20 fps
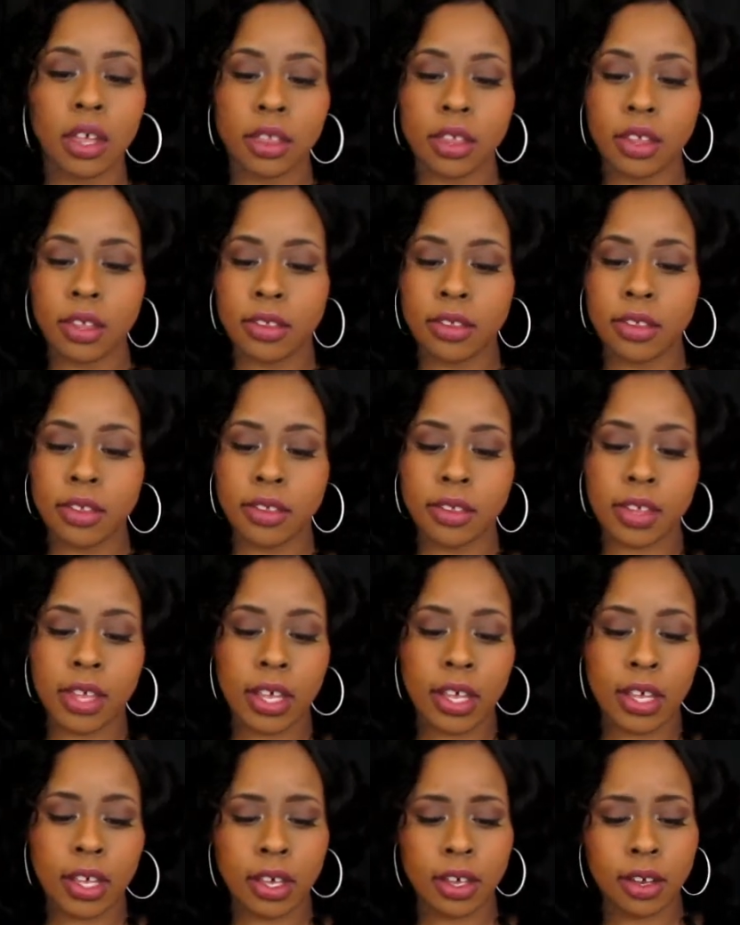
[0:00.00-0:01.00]
This is
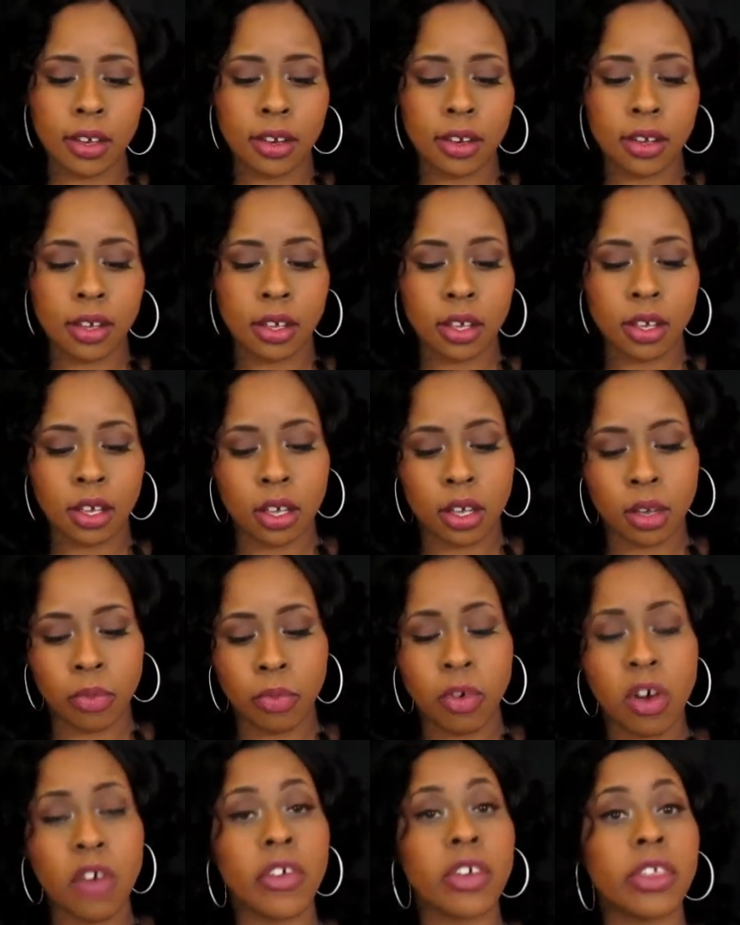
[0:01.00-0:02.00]
in,
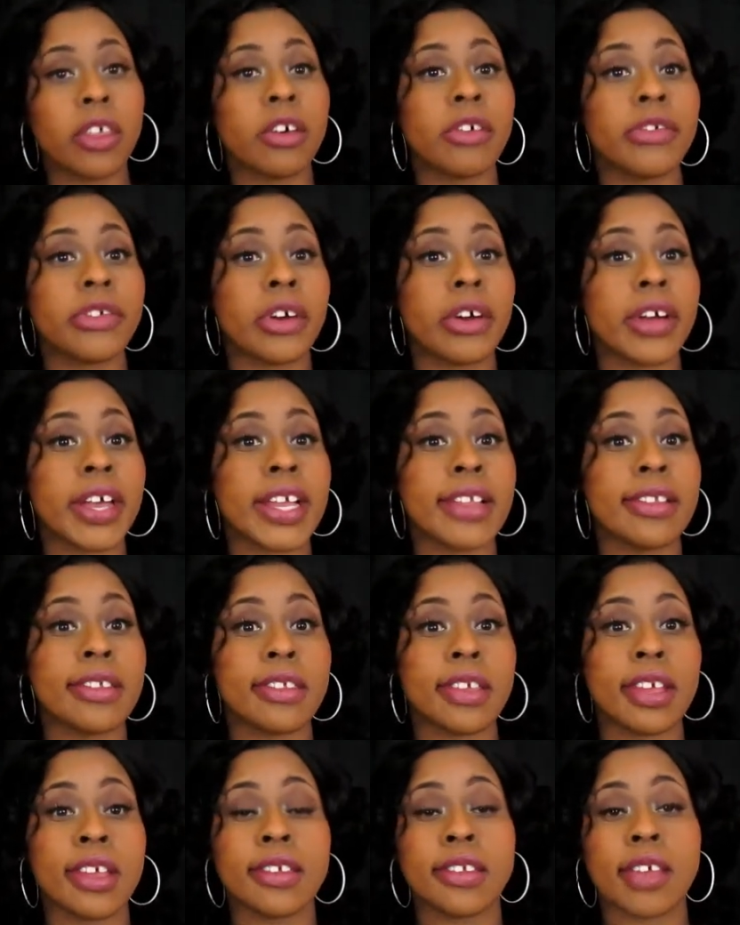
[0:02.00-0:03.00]
both of those are in
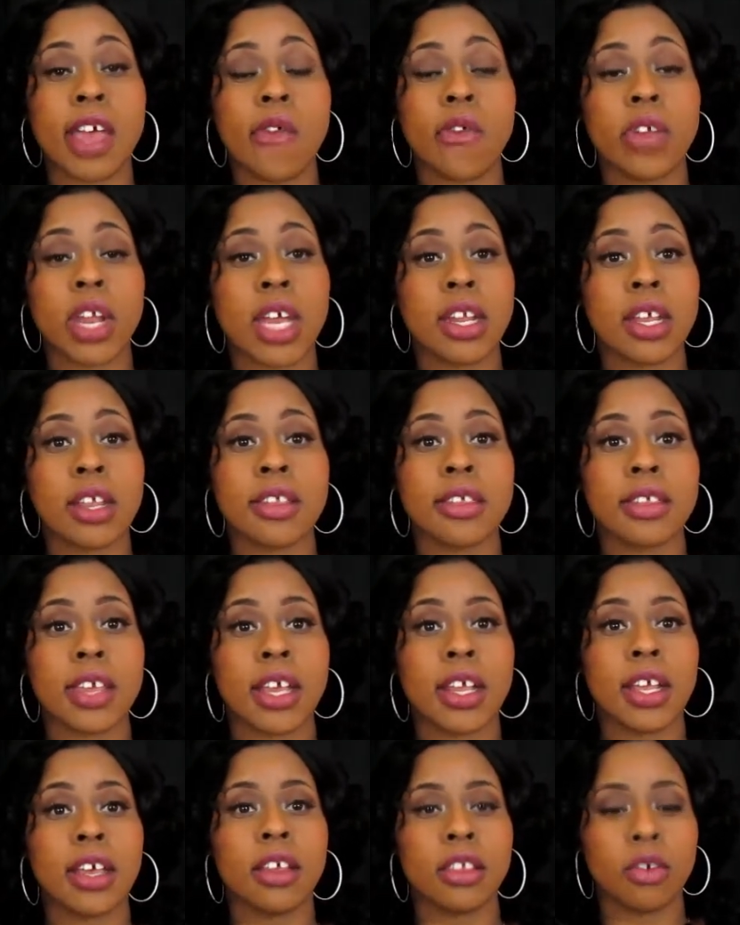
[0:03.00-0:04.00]
C7. I didn't
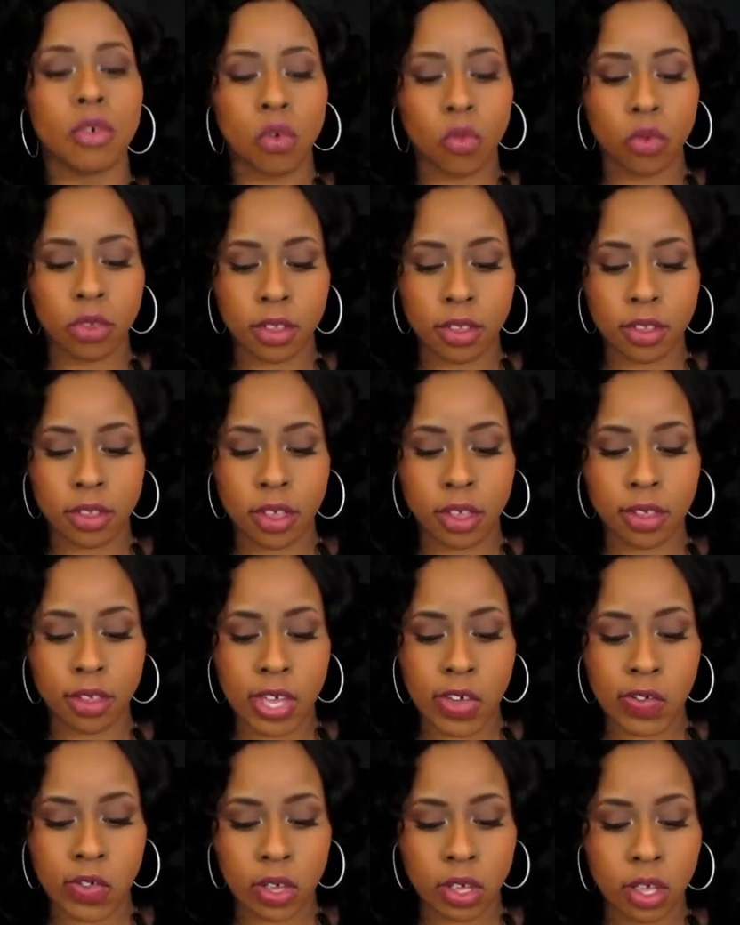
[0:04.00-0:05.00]
say the other one was in
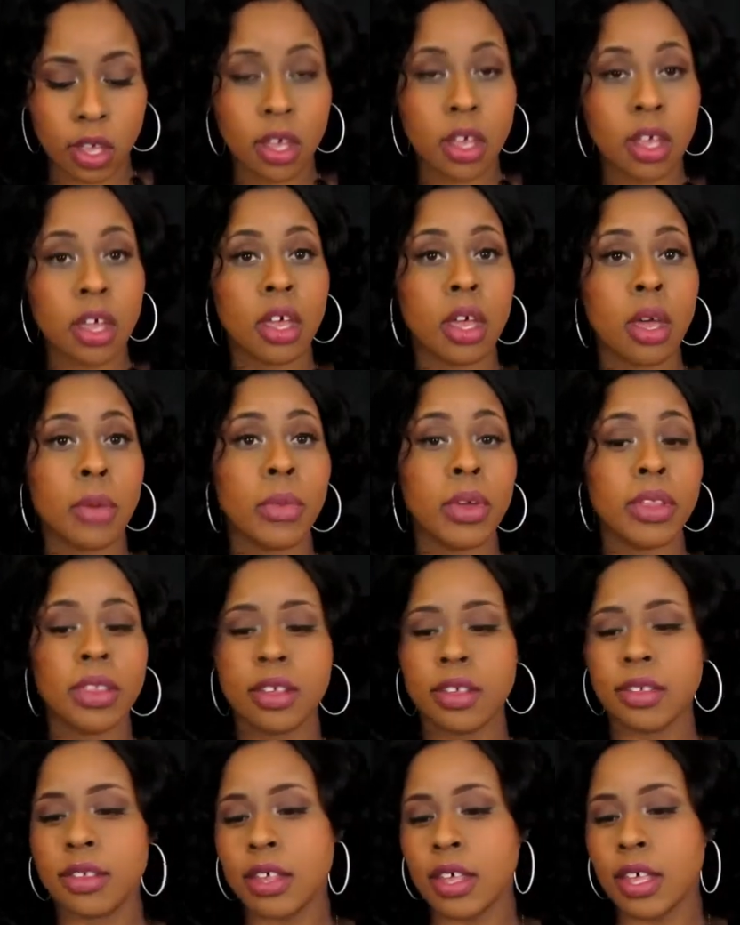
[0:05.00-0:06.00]
C7, but
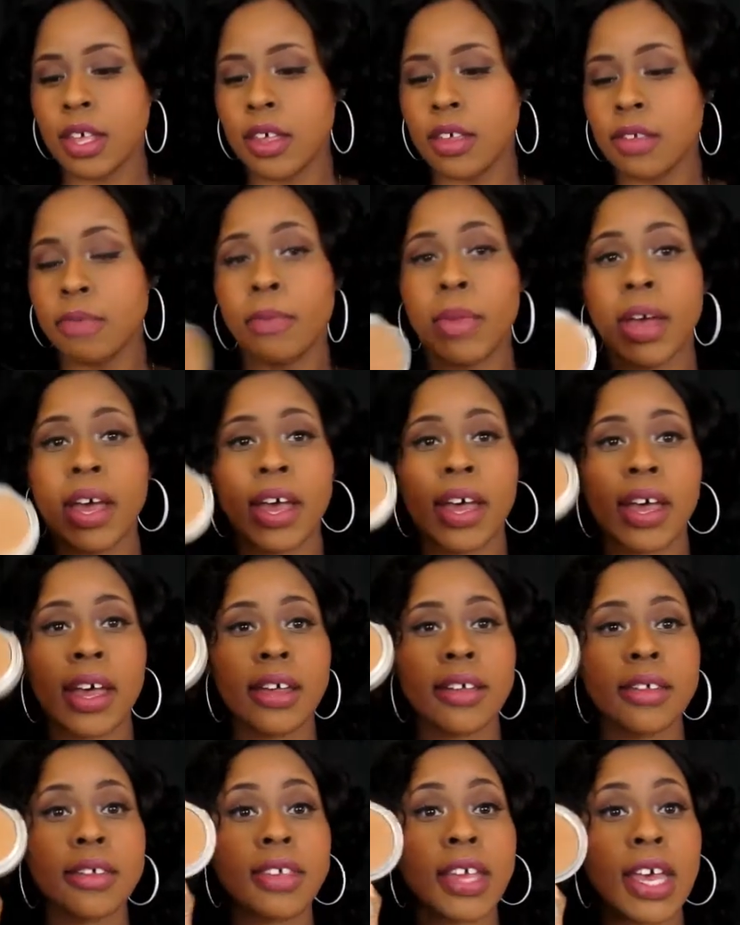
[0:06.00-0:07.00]
this is
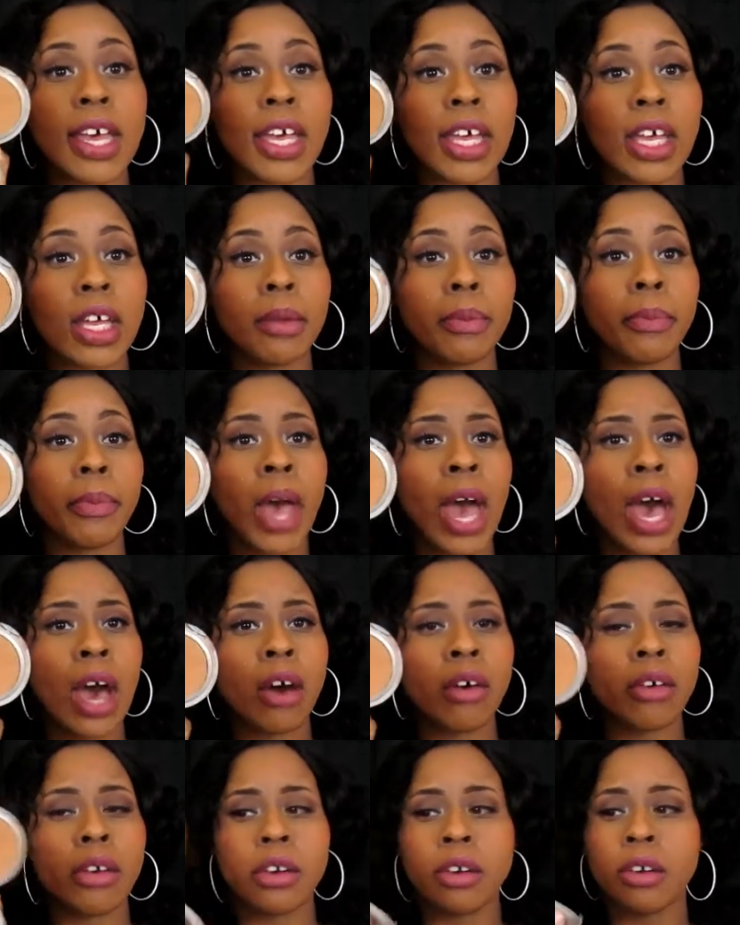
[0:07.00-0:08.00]
my second
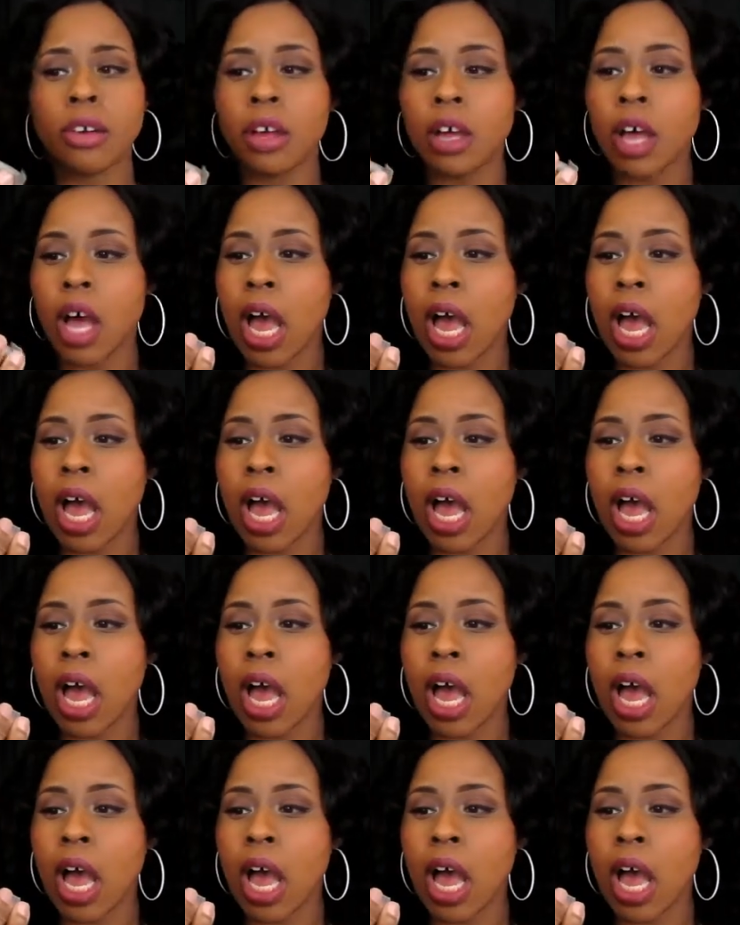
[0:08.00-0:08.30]
powder.